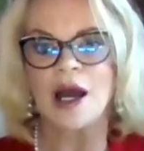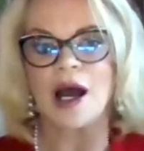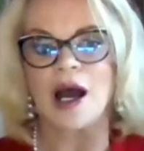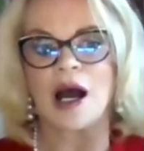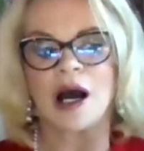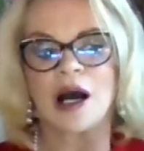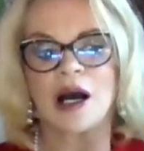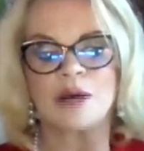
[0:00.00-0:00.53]

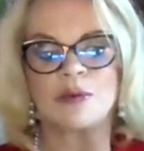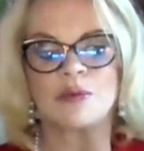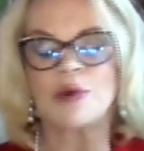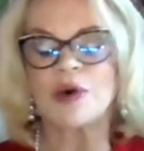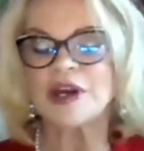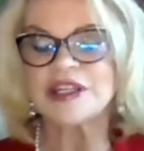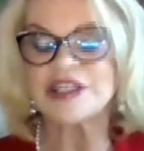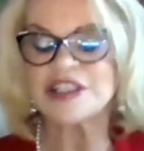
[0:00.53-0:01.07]

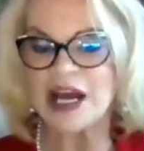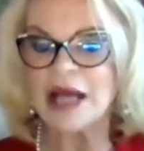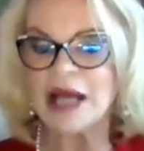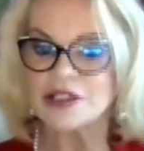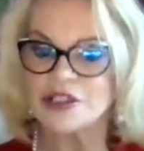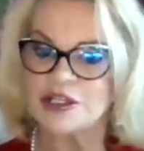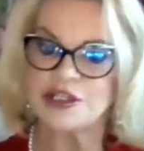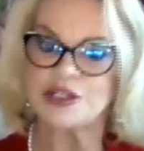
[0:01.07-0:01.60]
One of the
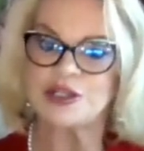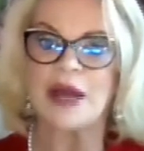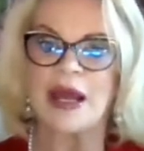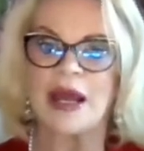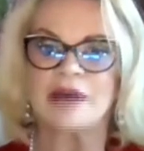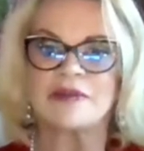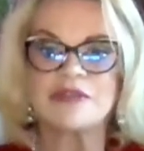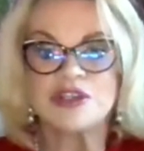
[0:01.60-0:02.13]
challenges you
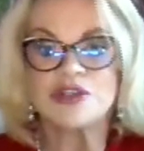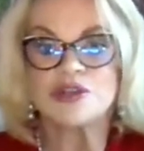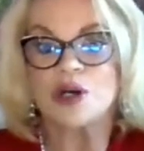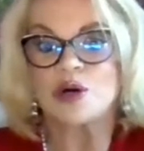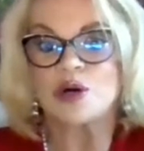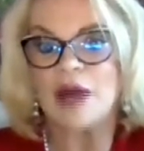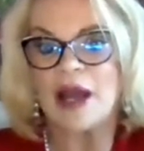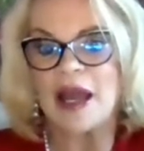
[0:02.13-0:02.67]
have is you
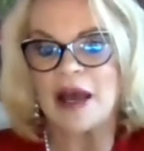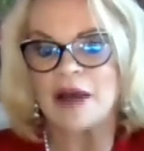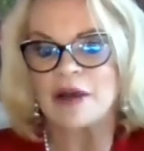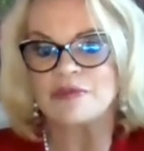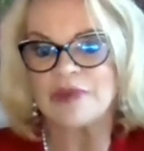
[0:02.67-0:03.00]
don't have